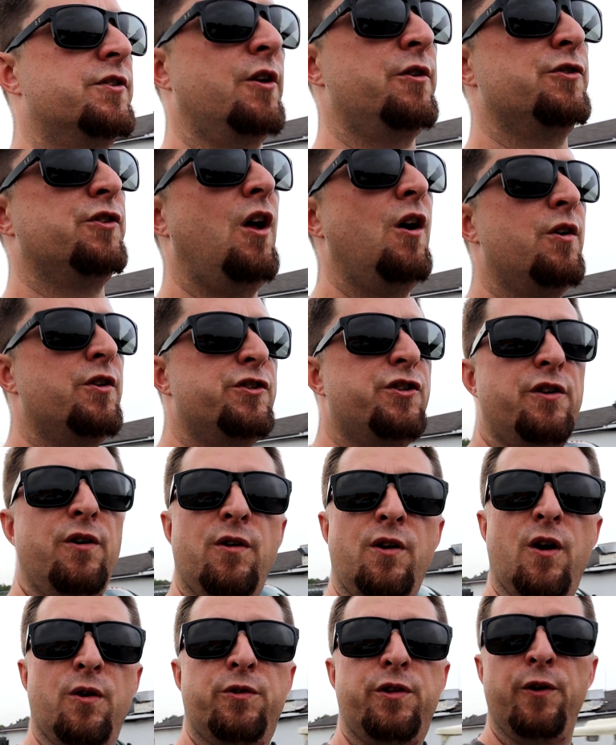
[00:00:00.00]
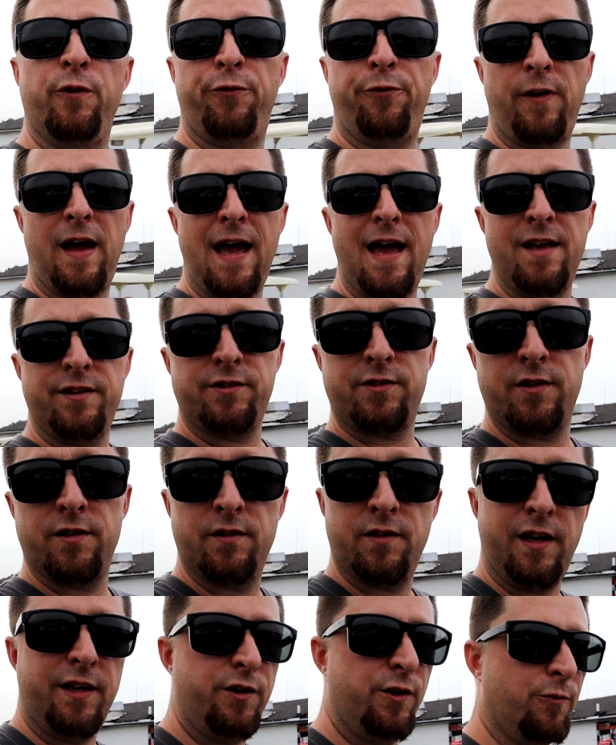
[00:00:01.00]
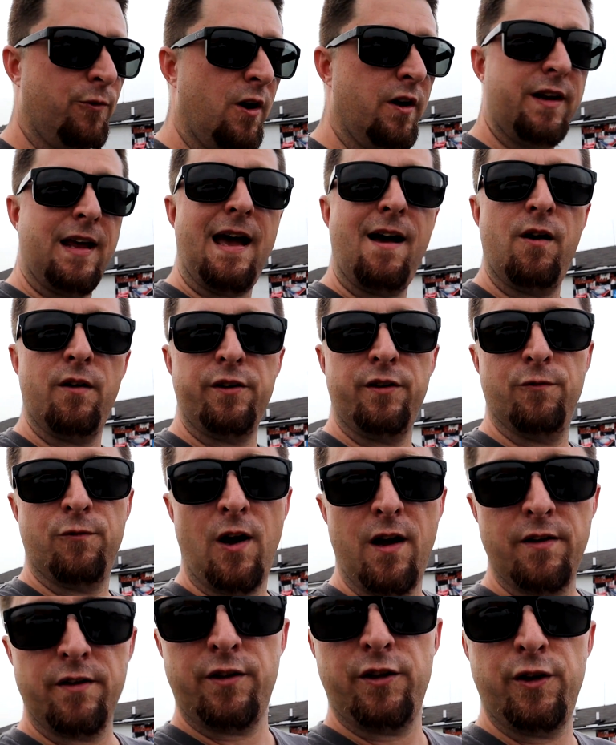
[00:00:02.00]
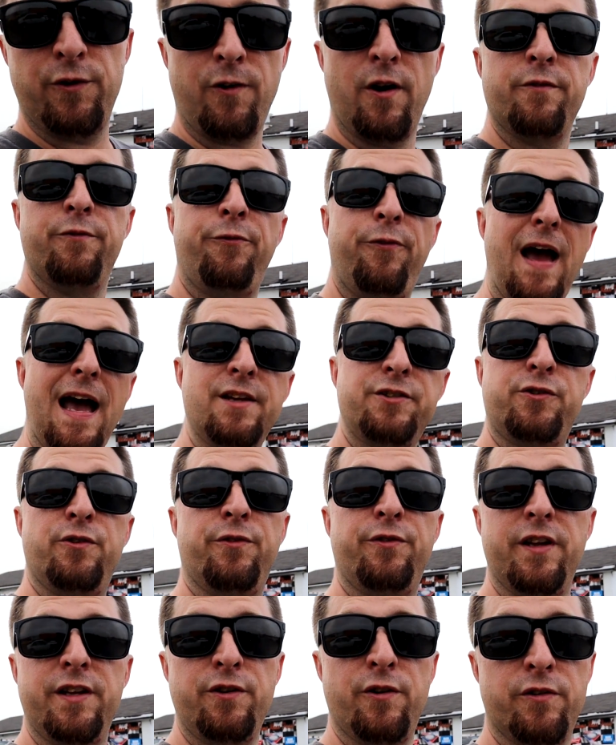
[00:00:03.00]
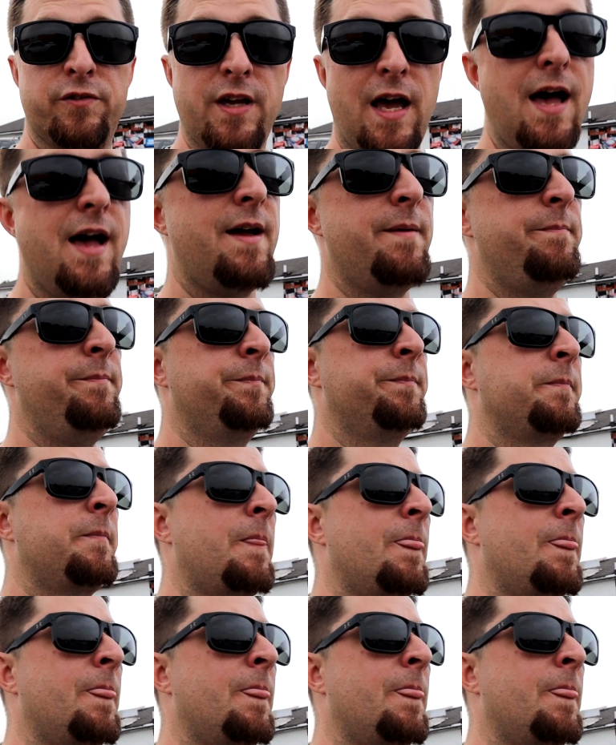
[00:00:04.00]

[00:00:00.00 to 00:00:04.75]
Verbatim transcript: as long as you don't go too fast and you run faster than your time,